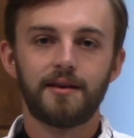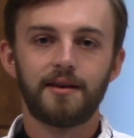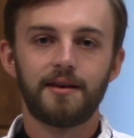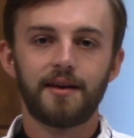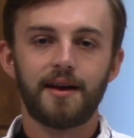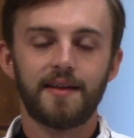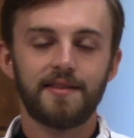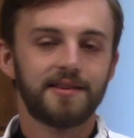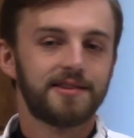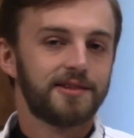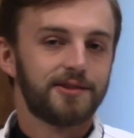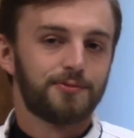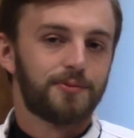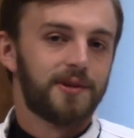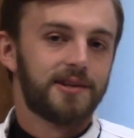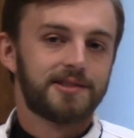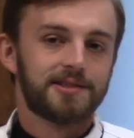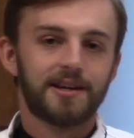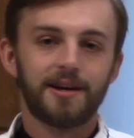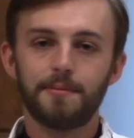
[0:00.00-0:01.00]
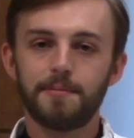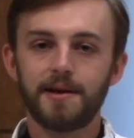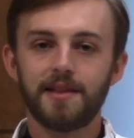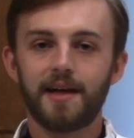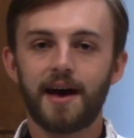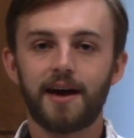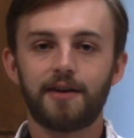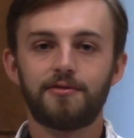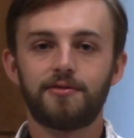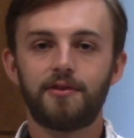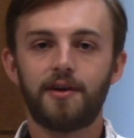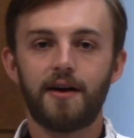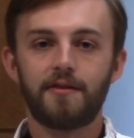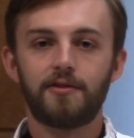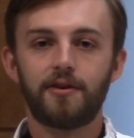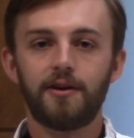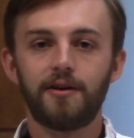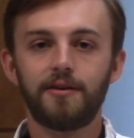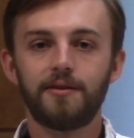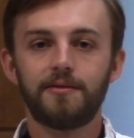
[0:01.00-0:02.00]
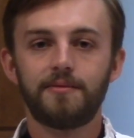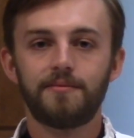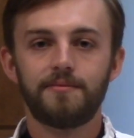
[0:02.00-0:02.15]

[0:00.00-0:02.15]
And this is what it's going to be like forever.